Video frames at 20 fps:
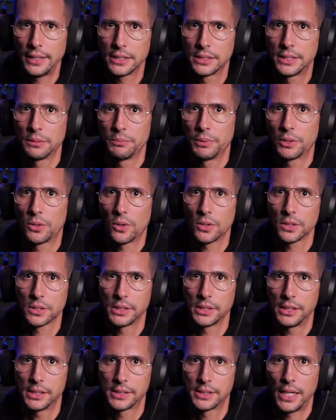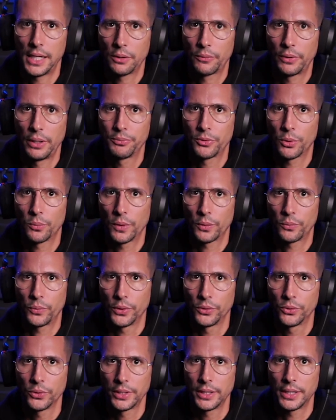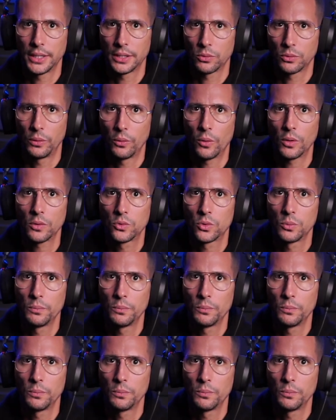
is that because in Sendcrypto, what we're doing we want